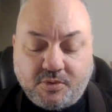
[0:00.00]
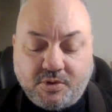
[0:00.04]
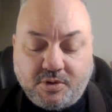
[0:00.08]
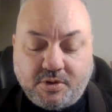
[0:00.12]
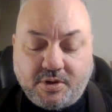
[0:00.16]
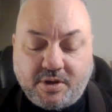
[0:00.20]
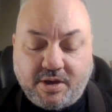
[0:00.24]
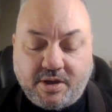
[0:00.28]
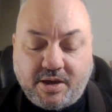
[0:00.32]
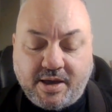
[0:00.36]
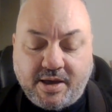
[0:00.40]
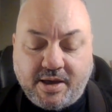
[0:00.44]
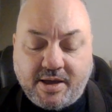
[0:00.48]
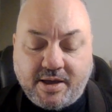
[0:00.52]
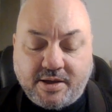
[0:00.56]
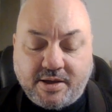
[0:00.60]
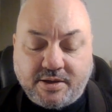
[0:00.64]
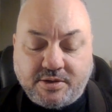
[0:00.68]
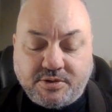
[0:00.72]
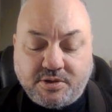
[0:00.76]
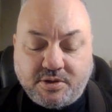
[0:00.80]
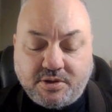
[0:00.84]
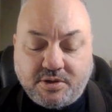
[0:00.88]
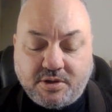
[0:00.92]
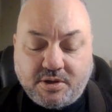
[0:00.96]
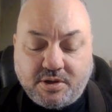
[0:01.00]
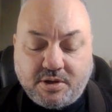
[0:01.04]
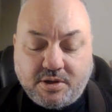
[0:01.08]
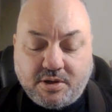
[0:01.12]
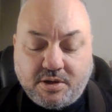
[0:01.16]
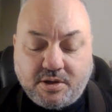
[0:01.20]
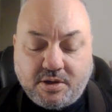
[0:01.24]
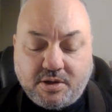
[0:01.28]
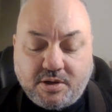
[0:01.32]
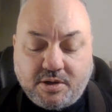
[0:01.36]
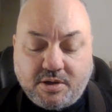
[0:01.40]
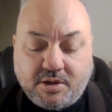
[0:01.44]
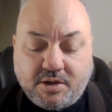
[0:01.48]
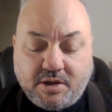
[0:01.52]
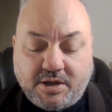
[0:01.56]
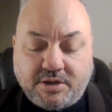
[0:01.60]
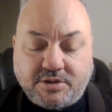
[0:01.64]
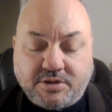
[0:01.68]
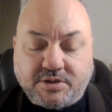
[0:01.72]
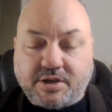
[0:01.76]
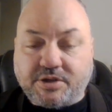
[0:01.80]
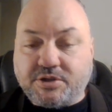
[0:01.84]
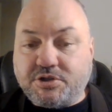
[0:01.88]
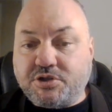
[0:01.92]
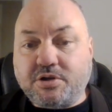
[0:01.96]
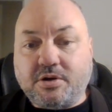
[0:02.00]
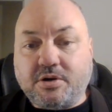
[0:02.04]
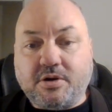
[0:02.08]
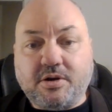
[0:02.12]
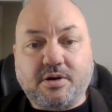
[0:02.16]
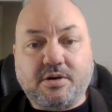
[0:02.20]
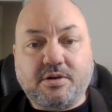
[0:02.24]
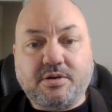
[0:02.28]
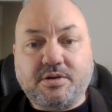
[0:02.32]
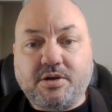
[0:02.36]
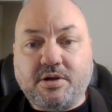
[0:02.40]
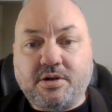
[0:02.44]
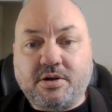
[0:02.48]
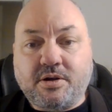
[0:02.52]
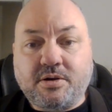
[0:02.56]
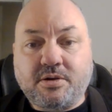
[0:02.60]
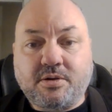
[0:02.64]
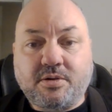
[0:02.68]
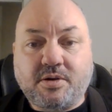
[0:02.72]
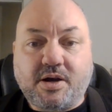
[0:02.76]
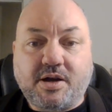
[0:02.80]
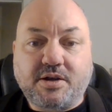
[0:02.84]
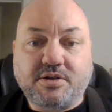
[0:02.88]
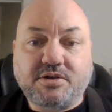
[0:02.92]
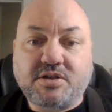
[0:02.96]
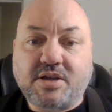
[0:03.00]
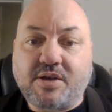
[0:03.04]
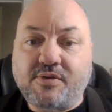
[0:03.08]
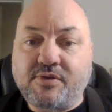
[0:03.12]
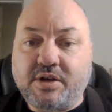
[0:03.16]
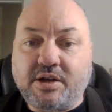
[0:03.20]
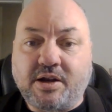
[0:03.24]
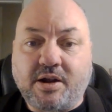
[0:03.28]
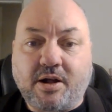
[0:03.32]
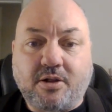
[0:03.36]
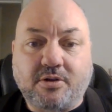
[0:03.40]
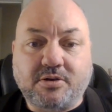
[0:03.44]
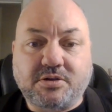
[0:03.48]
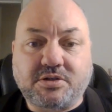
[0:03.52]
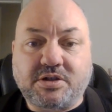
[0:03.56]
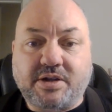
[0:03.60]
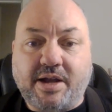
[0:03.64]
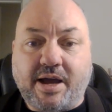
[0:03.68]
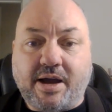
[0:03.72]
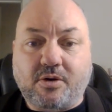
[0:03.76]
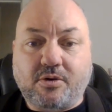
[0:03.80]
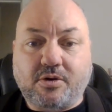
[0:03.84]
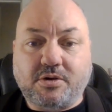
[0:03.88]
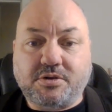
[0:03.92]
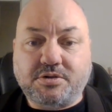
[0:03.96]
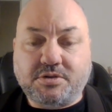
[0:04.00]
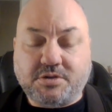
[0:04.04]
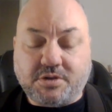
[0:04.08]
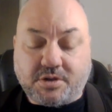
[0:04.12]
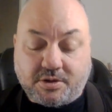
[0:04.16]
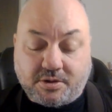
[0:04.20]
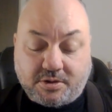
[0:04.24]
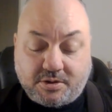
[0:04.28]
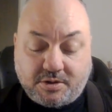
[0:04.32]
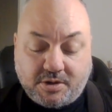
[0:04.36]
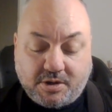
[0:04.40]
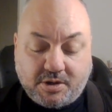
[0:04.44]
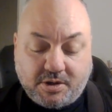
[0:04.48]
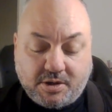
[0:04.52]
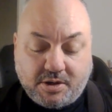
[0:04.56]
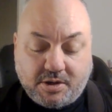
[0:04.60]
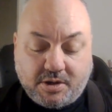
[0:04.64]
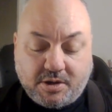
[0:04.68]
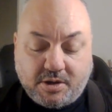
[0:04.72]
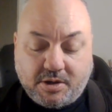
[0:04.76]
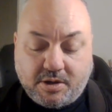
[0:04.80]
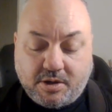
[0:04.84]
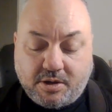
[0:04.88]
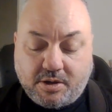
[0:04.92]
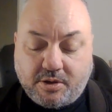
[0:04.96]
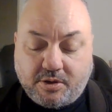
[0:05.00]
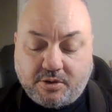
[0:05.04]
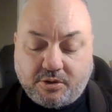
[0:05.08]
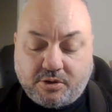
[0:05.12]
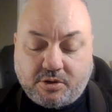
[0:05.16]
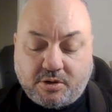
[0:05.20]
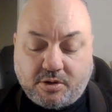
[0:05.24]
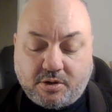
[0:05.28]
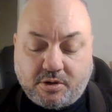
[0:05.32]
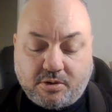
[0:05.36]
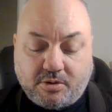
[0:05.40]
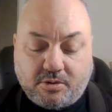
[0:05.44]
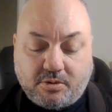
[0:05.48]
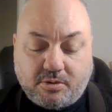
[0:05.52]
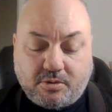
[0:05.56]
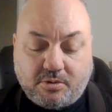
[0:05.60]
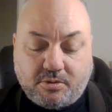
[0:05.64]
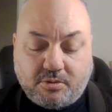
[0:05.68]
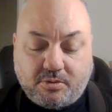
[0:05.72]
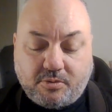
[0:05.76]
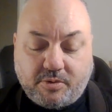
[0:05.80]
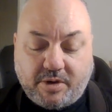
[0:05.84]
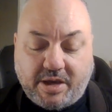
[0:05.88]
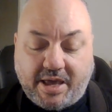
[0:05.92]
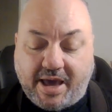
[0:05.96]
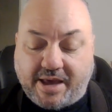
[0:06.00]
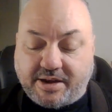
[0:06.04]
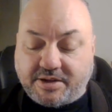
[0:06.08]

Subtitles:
And He's like, sure, $70 an hour. So there, we had a